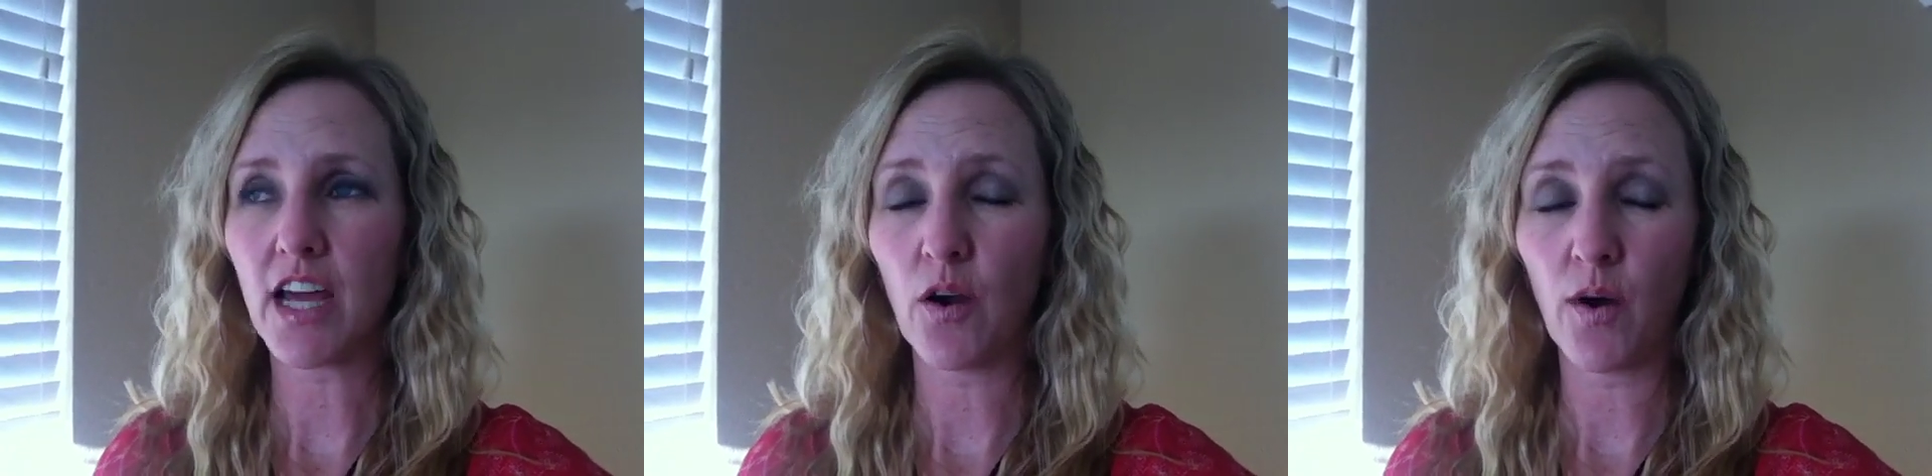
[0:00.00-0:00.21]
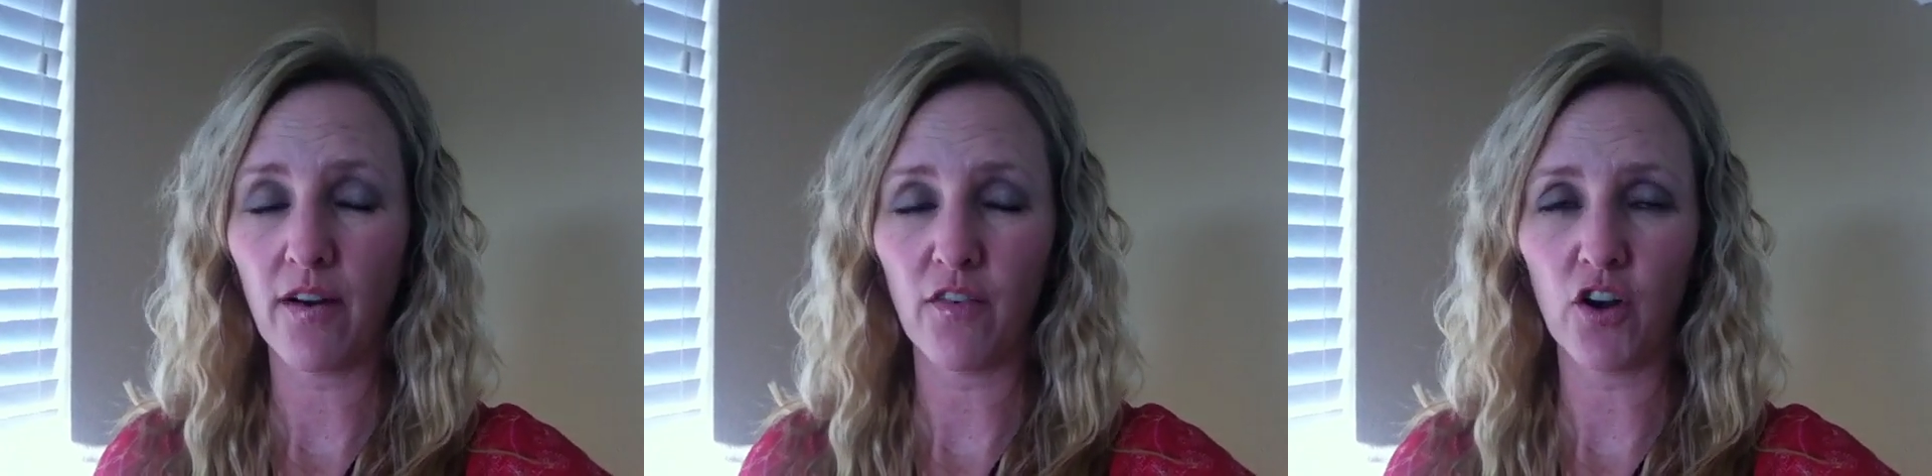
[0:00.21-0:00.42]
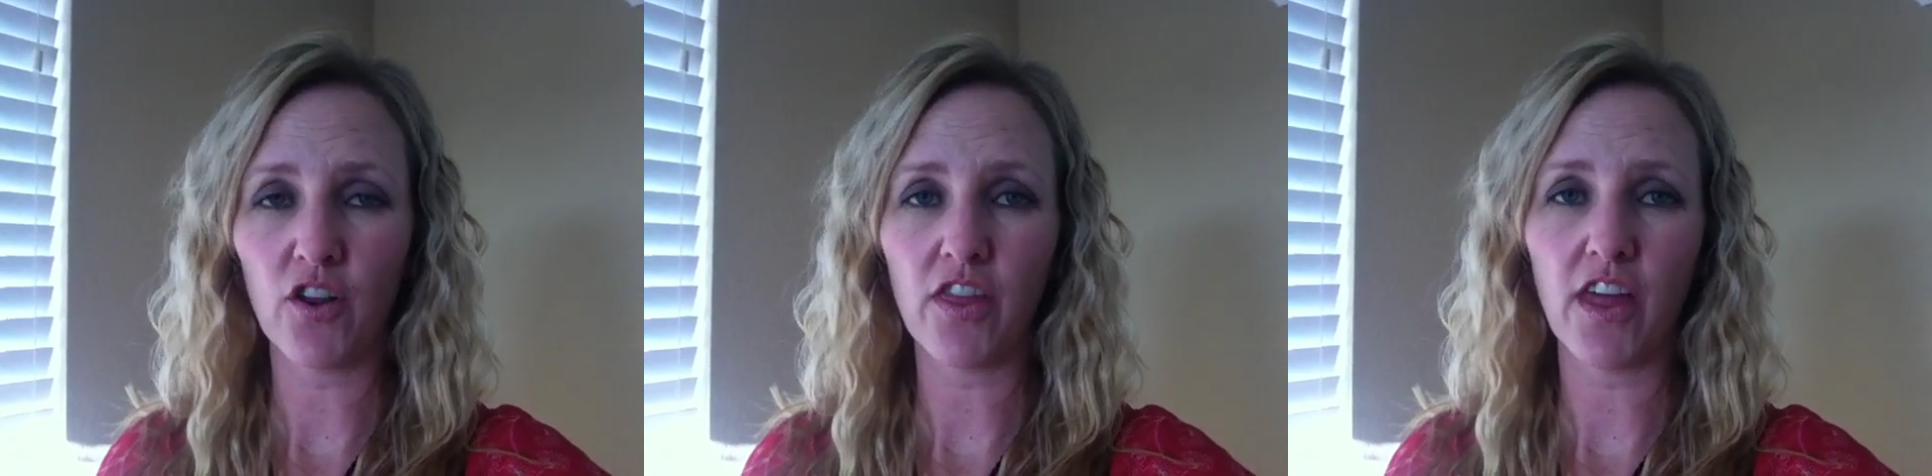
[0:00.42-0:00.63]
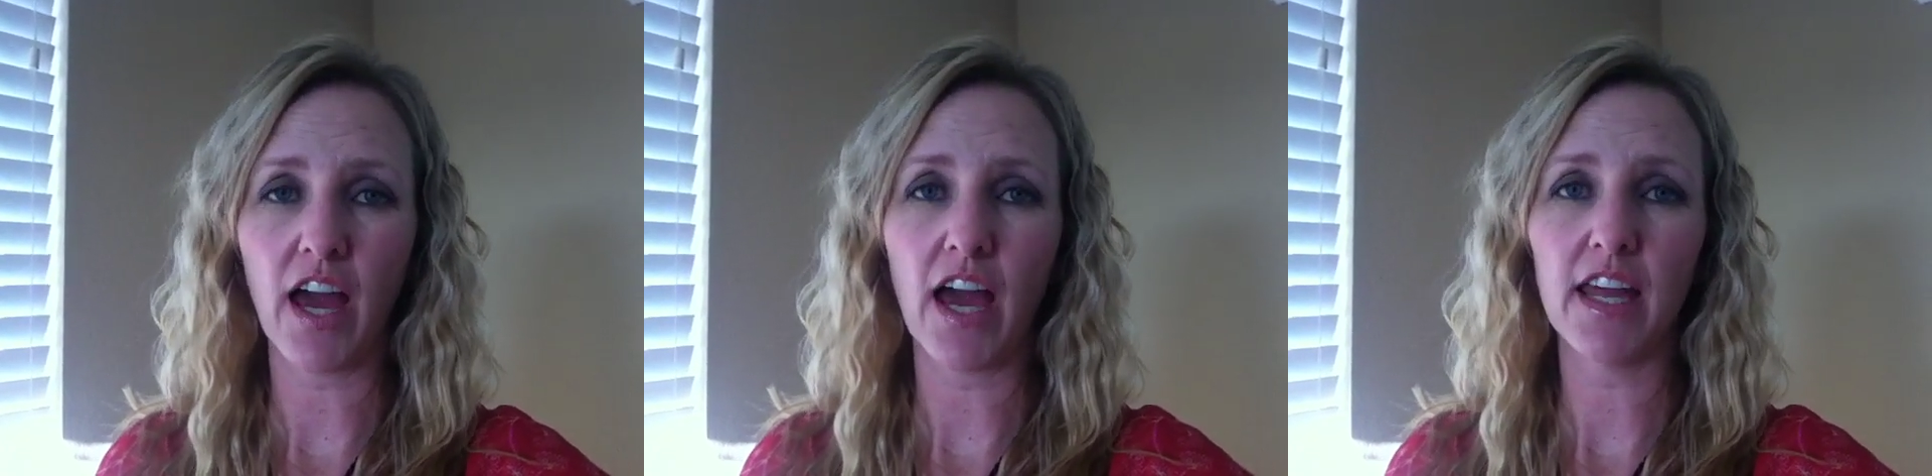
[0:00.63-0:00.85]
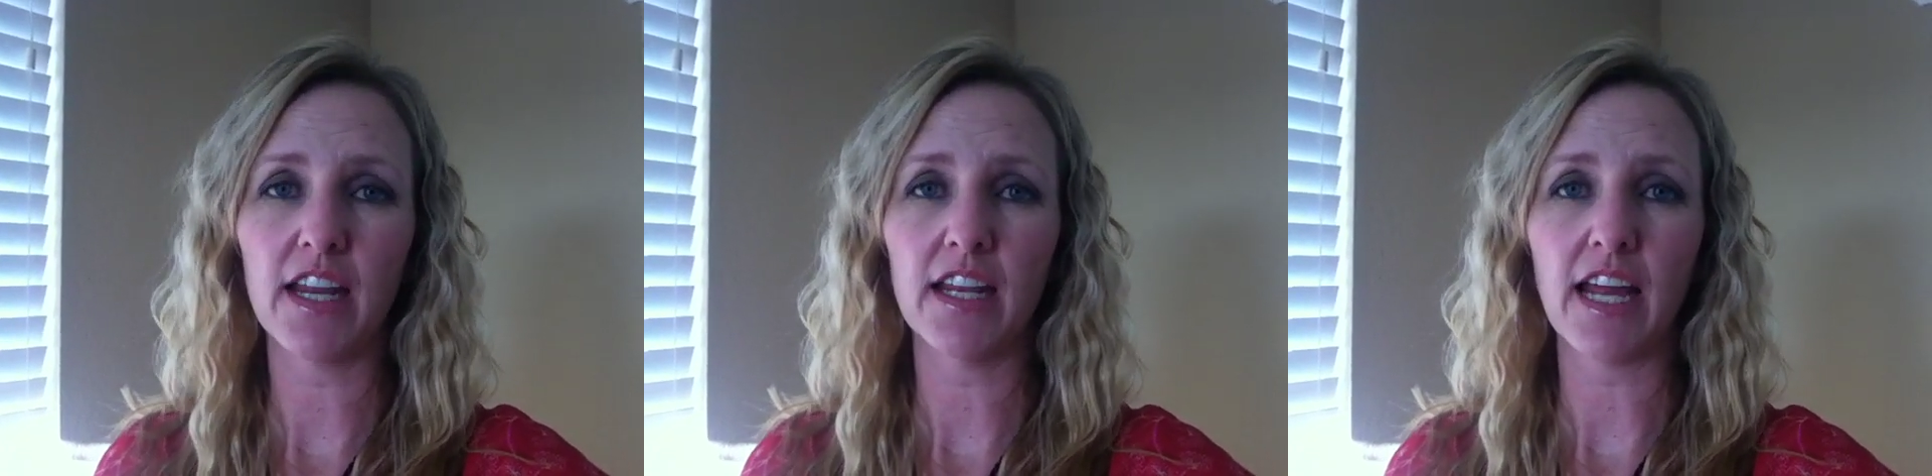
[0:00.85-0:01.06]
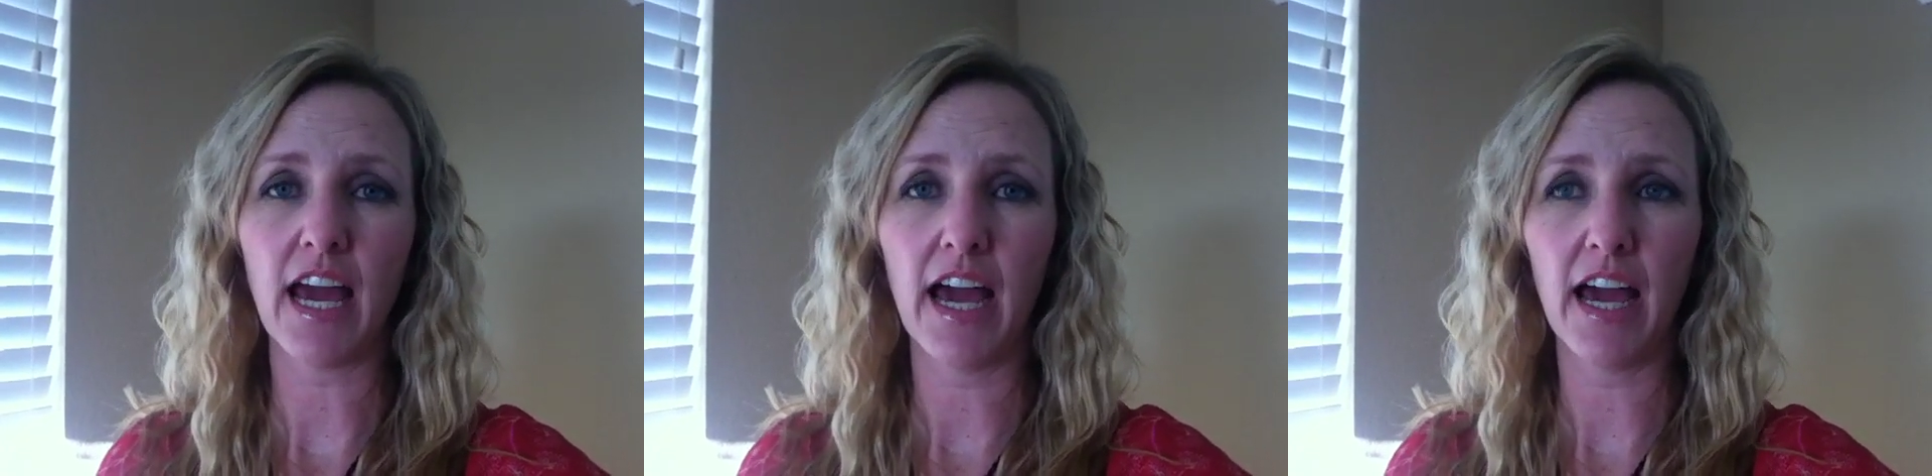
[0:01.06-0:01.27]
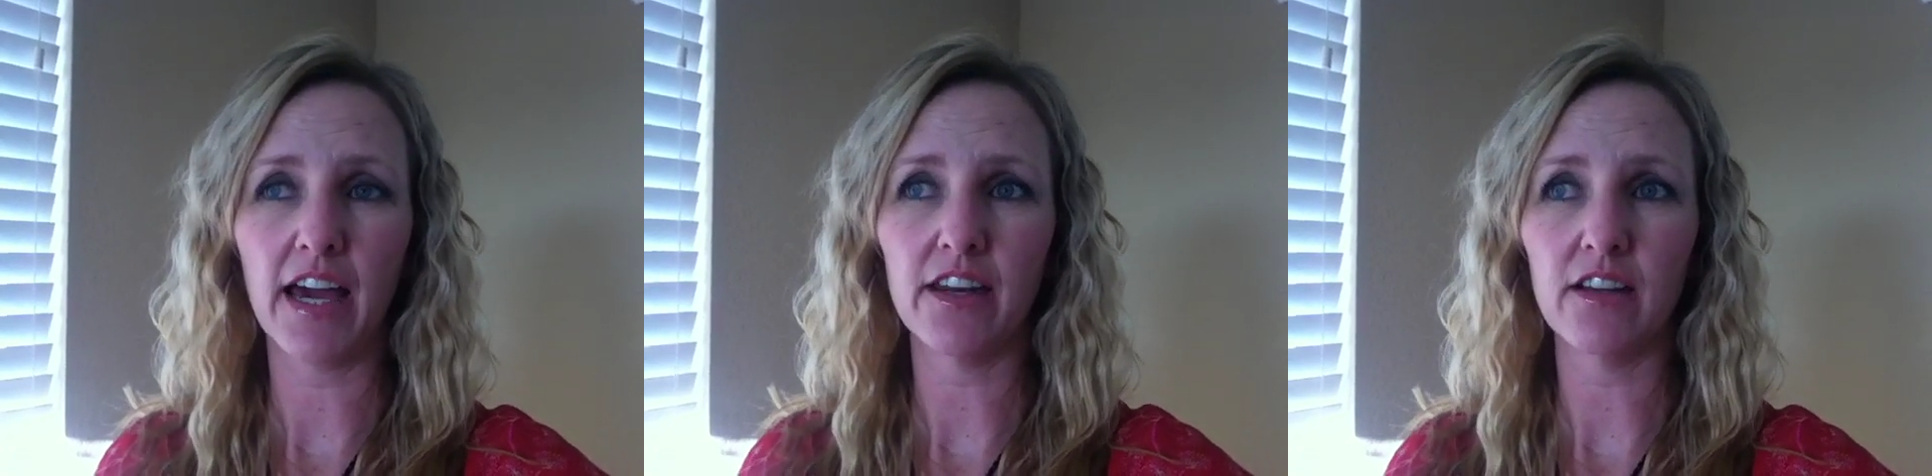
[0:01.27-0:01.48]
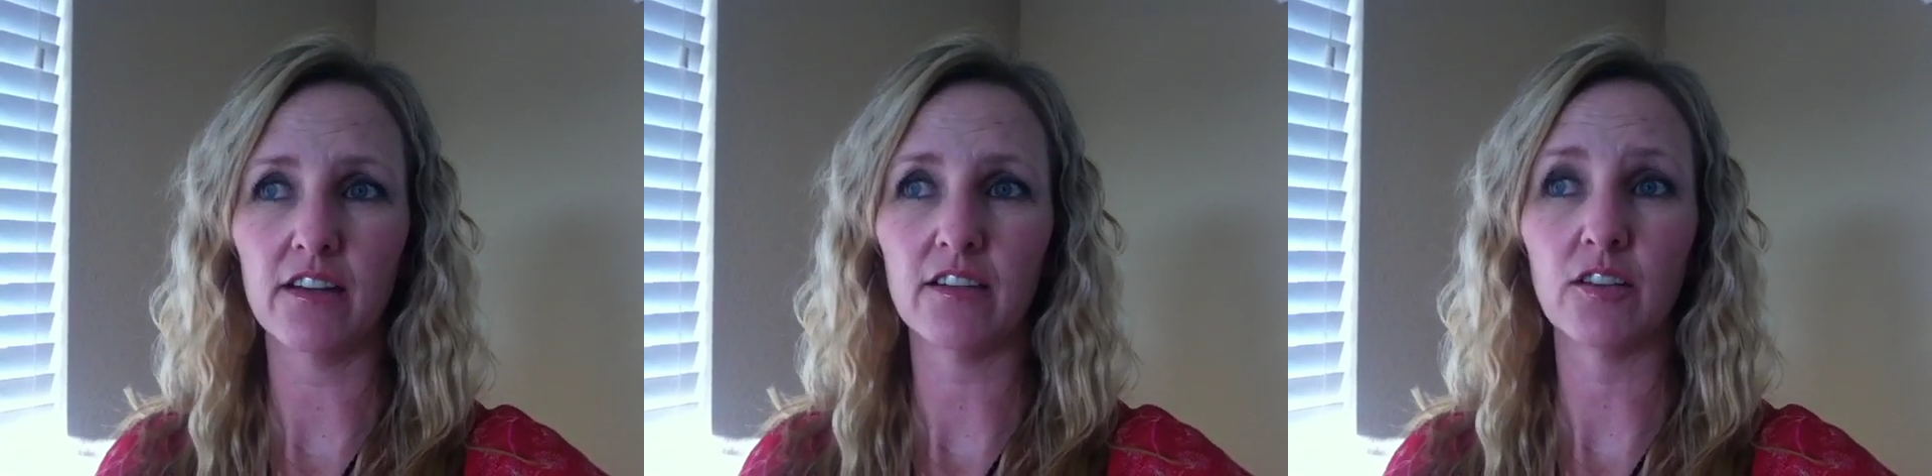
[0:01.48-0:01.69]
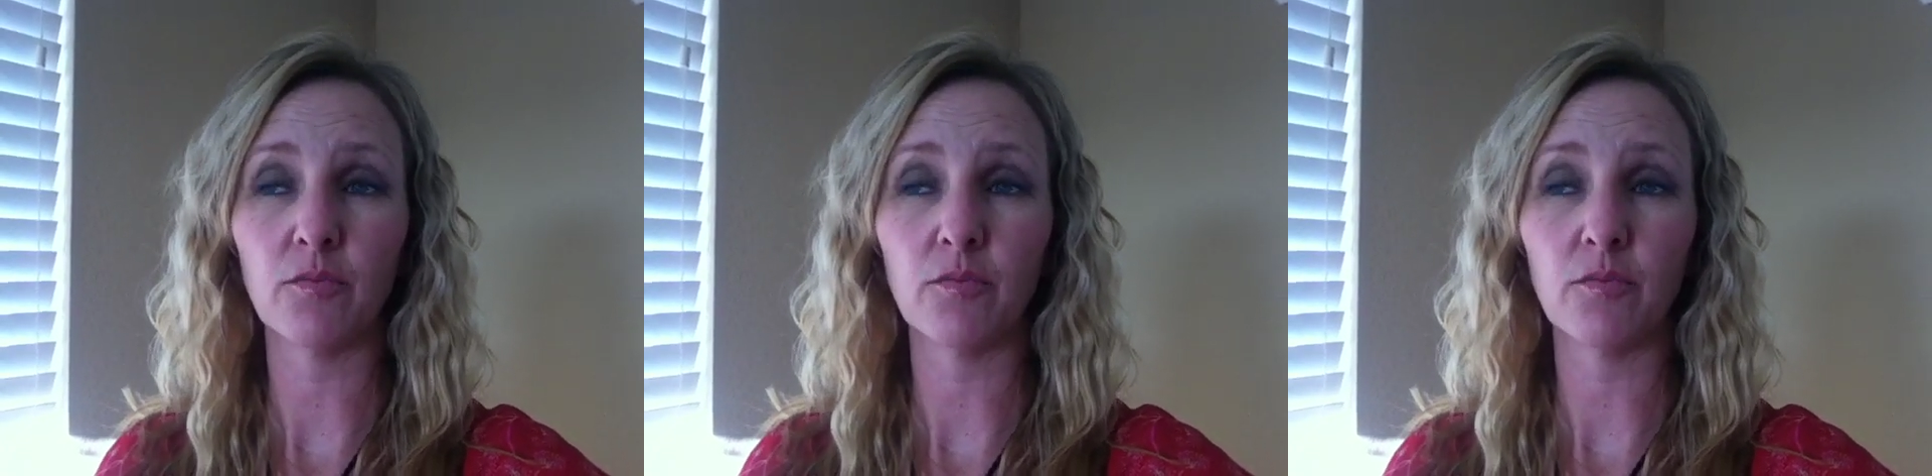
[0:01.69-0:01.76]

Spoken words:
however, that it had